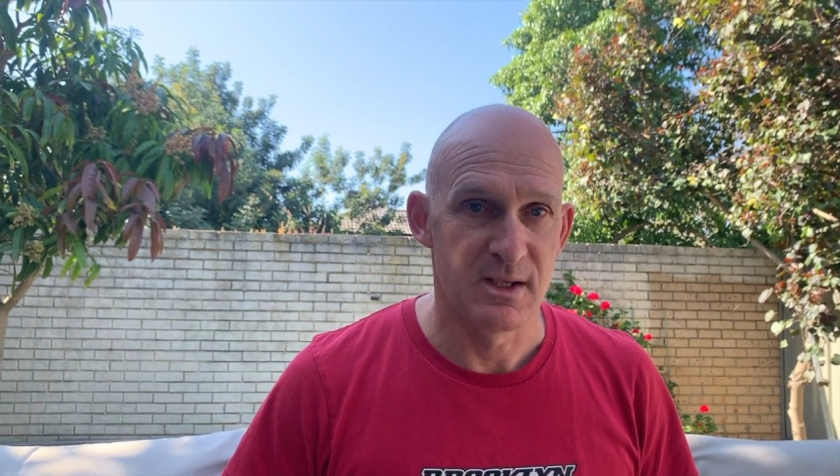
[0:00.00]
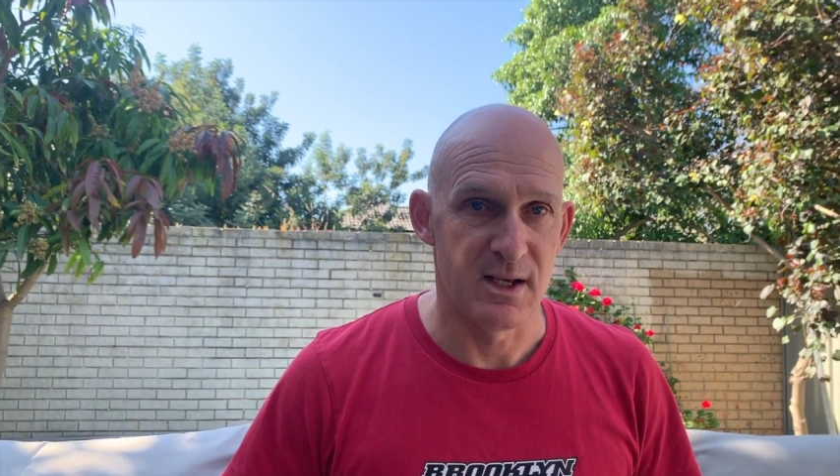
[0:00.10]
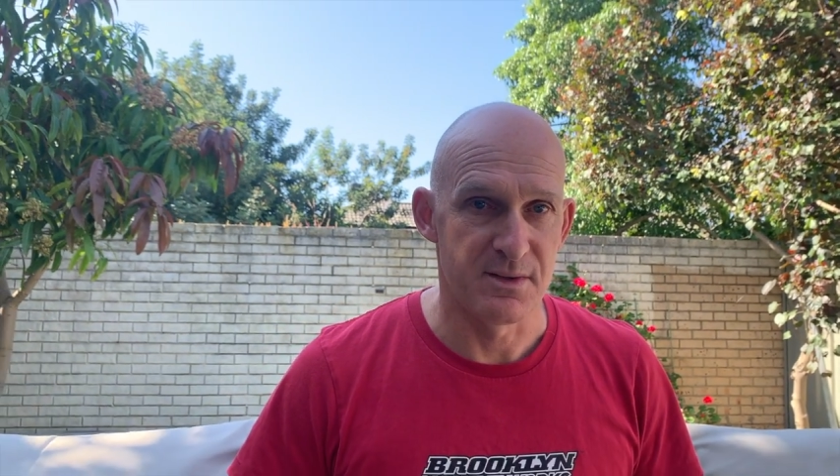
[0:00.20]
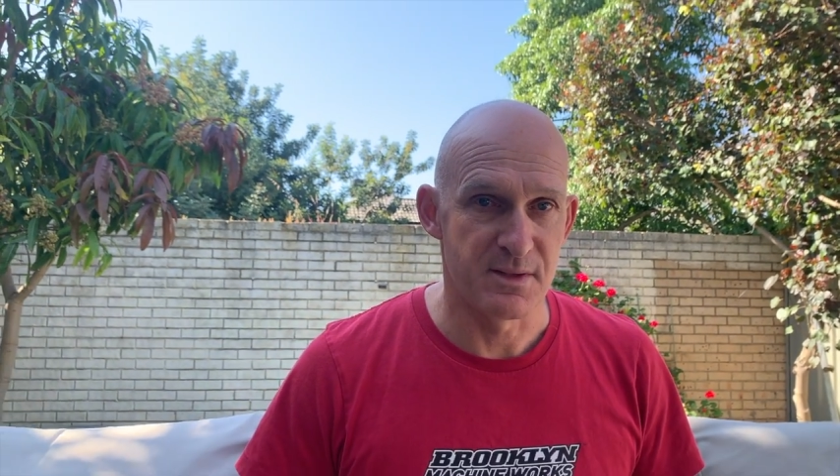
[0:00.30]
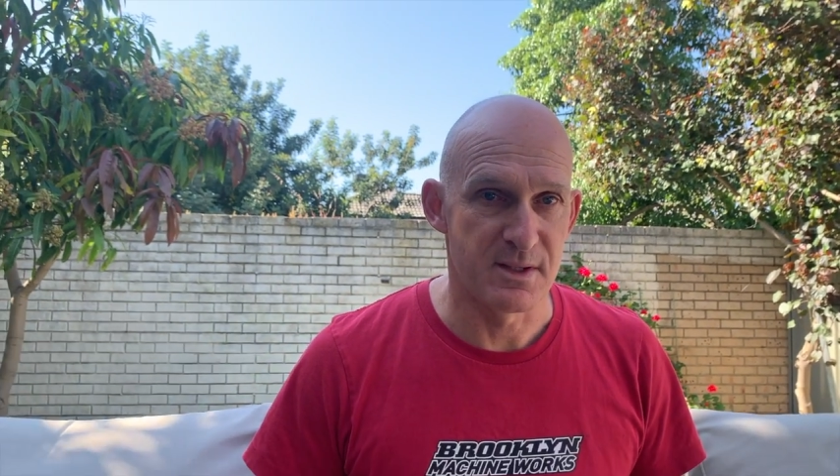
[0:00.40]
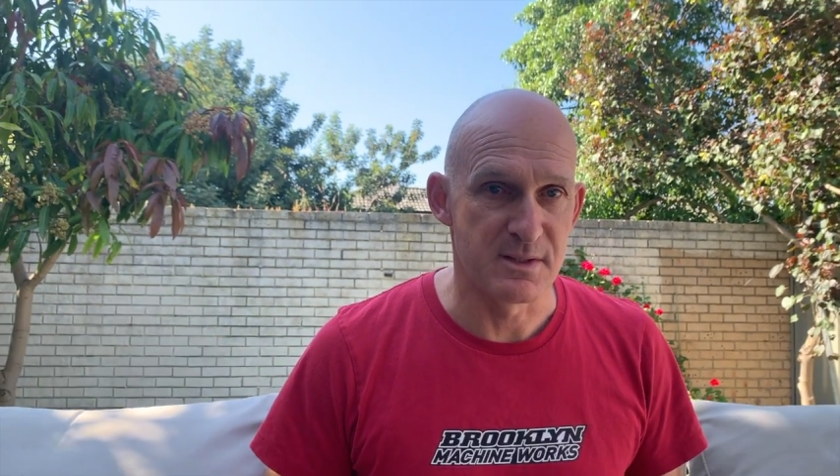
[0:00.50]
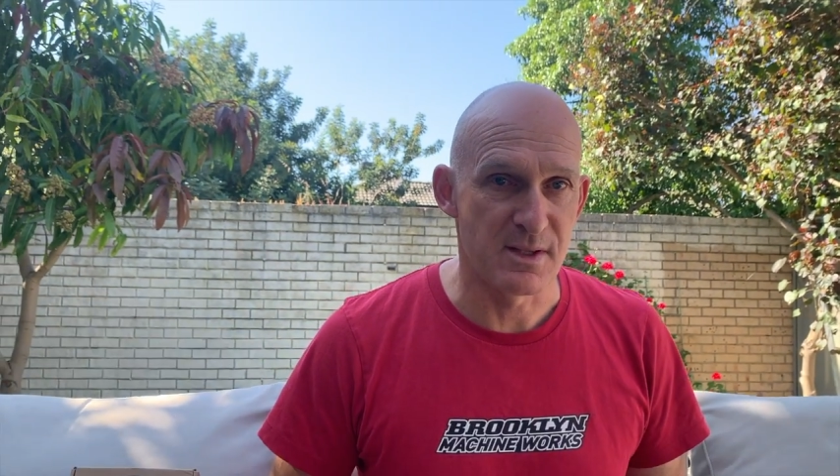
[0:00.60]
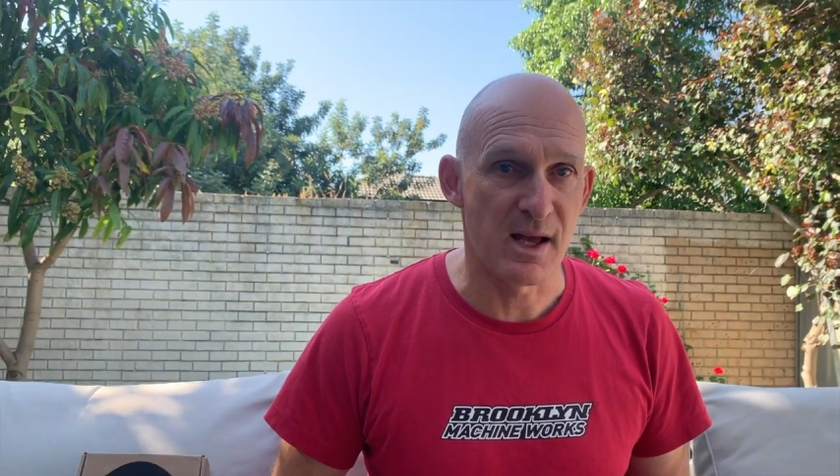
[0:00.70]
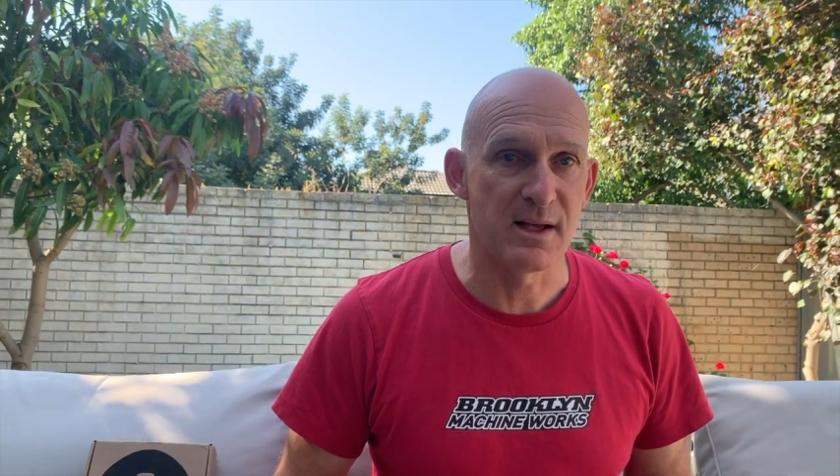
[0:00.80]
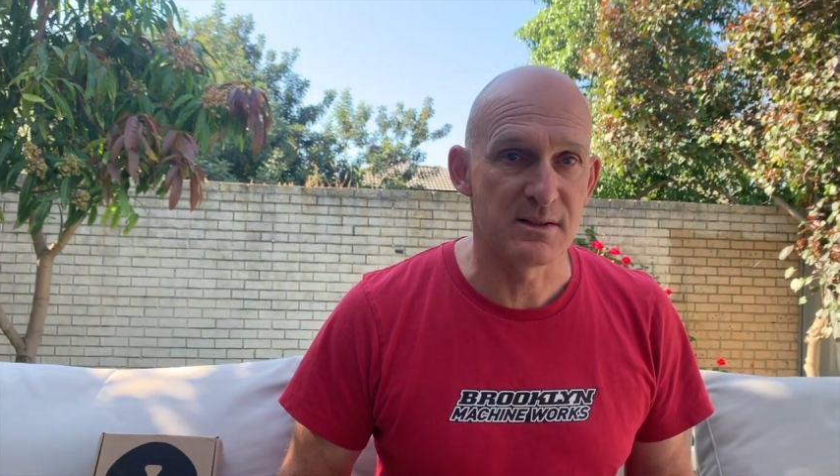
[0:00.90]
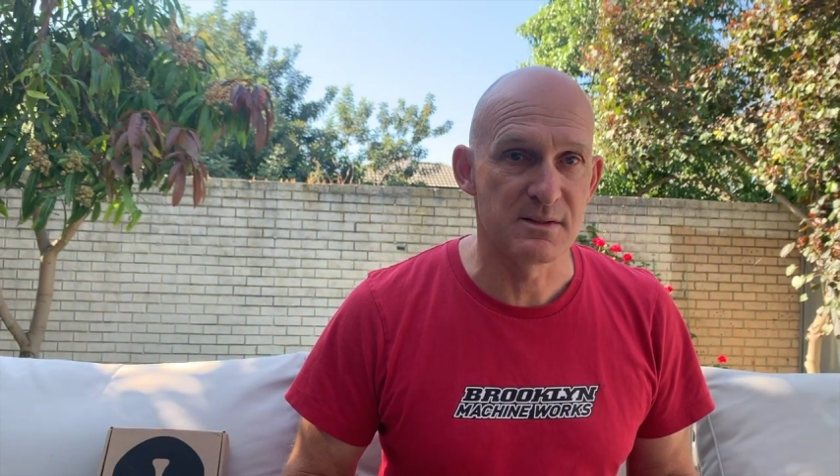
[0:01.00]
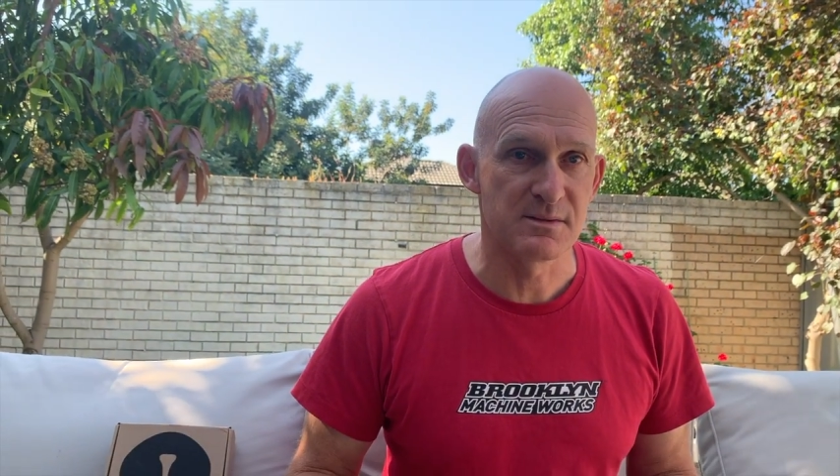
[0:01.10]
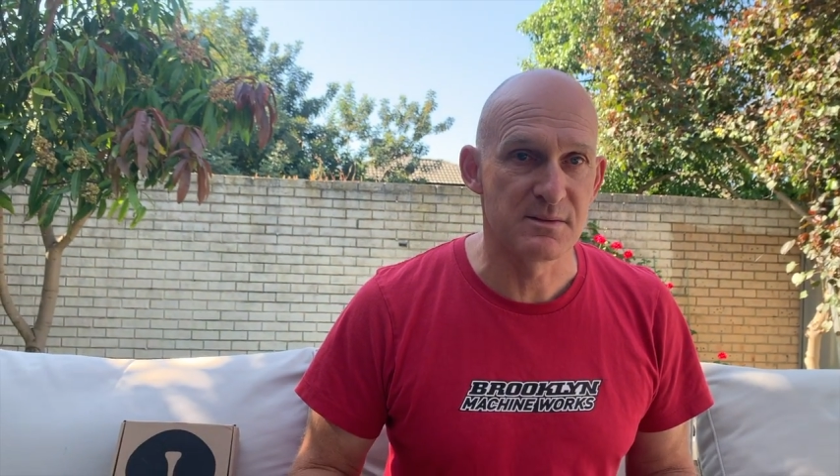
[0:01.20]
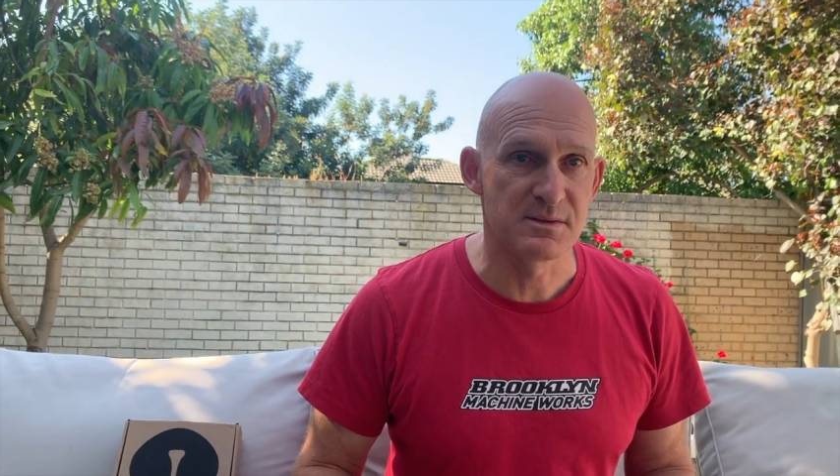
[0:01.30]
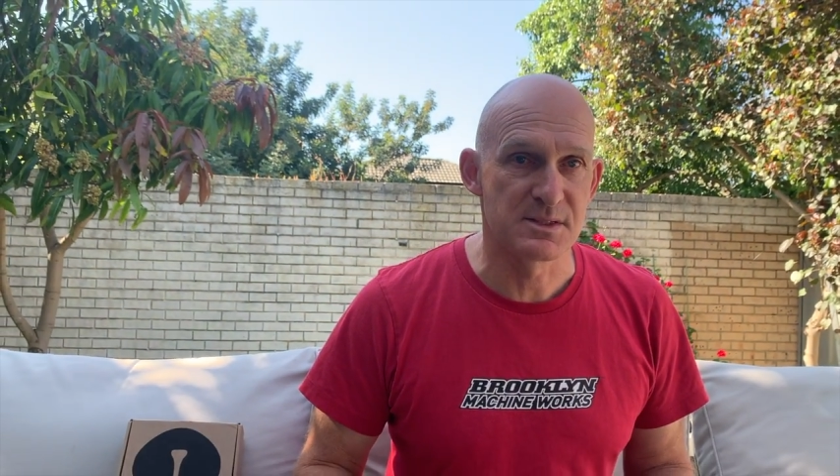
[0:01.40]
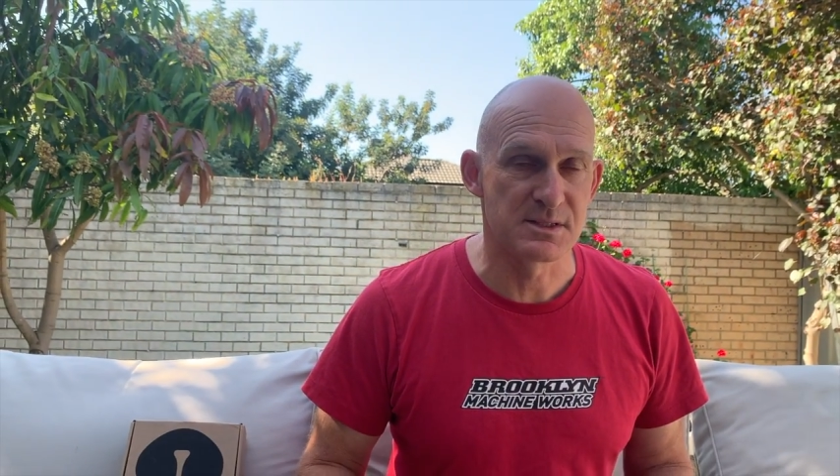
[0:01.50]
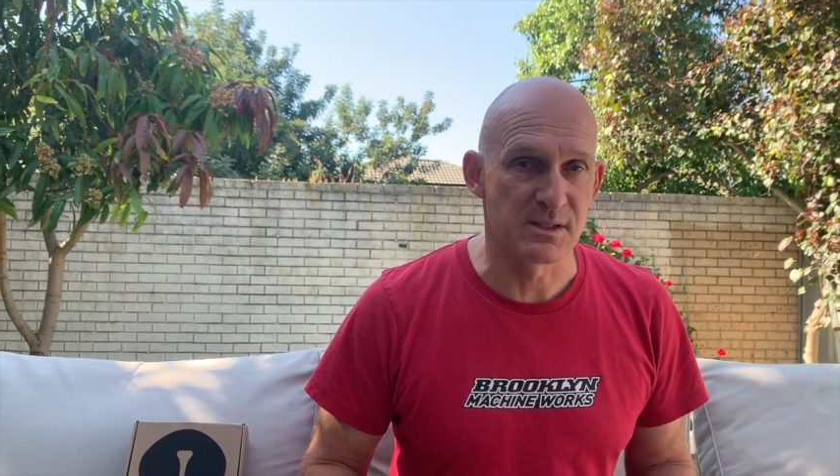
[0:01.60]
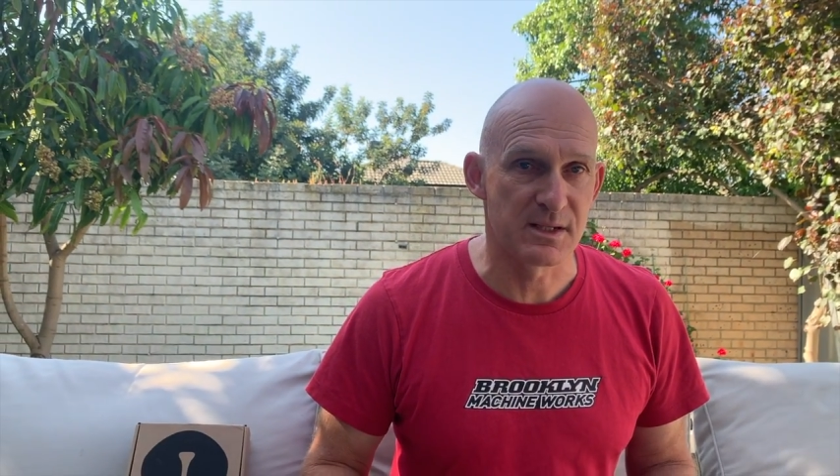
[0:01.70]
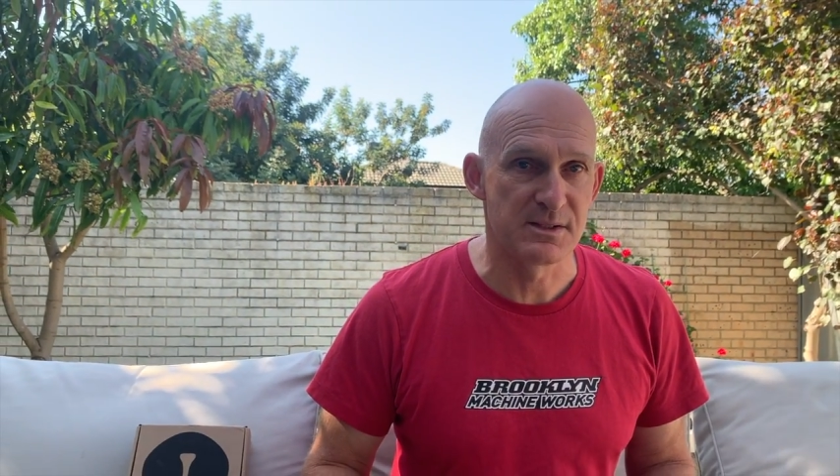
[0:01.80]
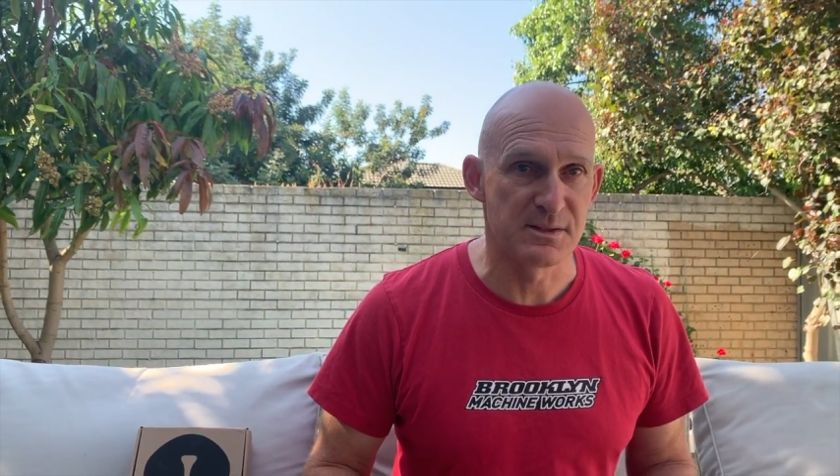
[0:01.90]
And in that,
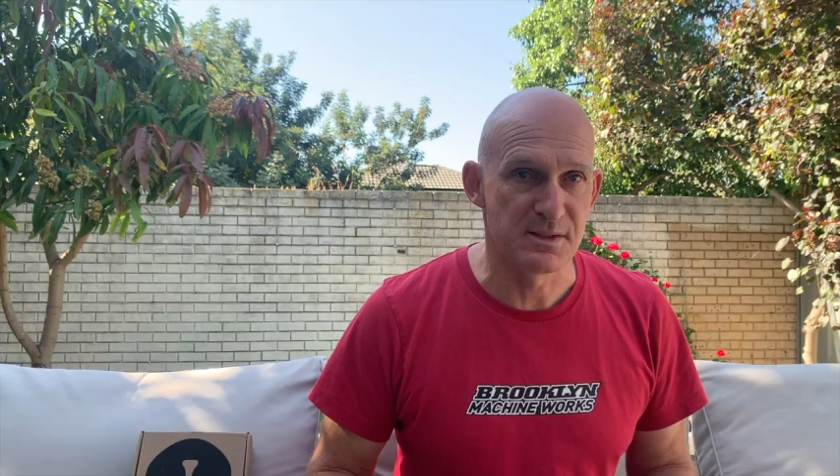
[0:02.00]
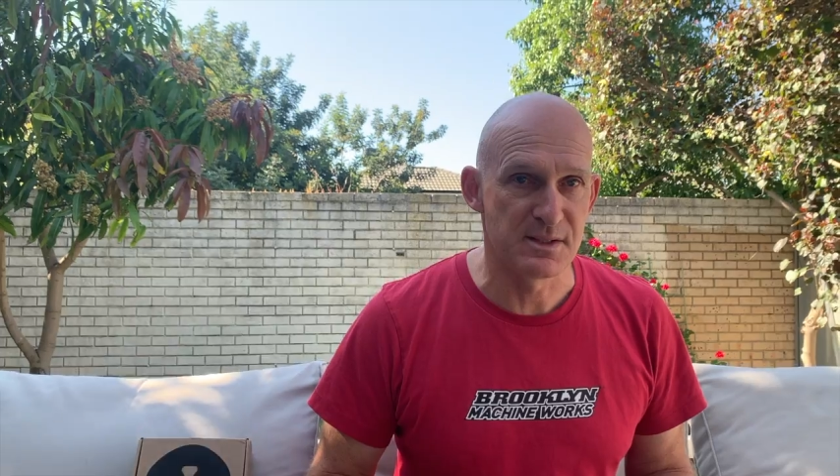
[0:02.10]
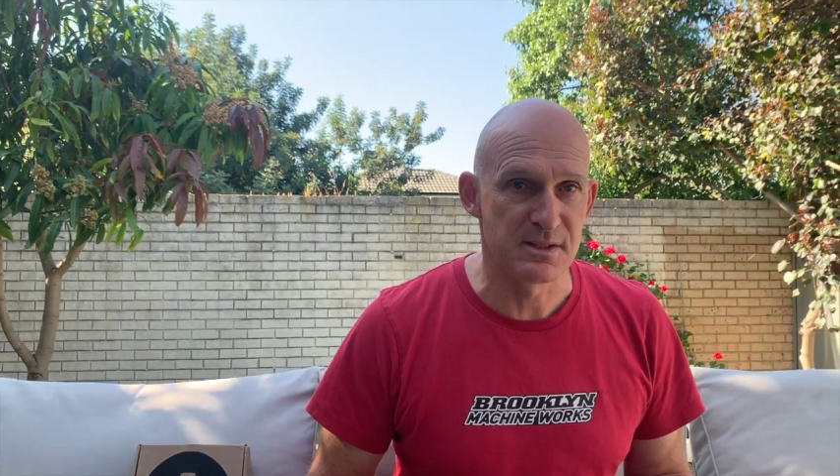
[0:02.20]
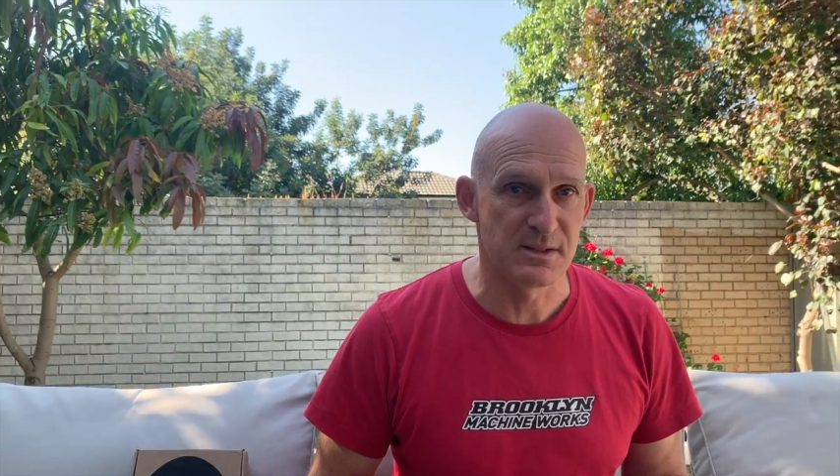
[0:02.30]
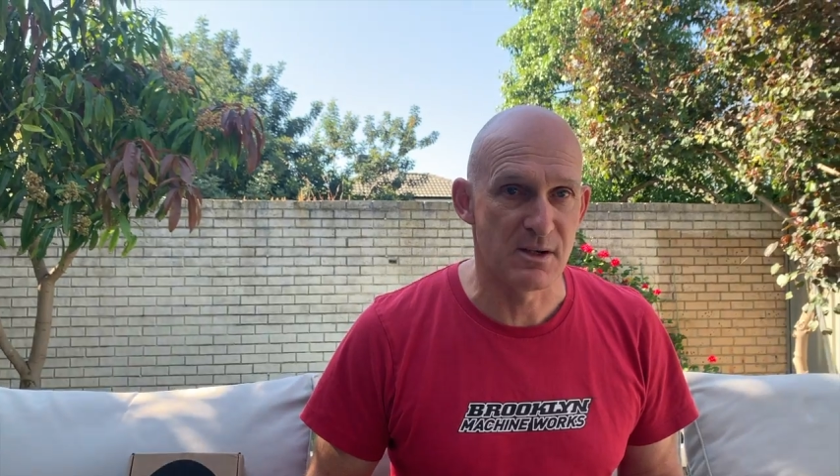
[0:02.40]
selecting the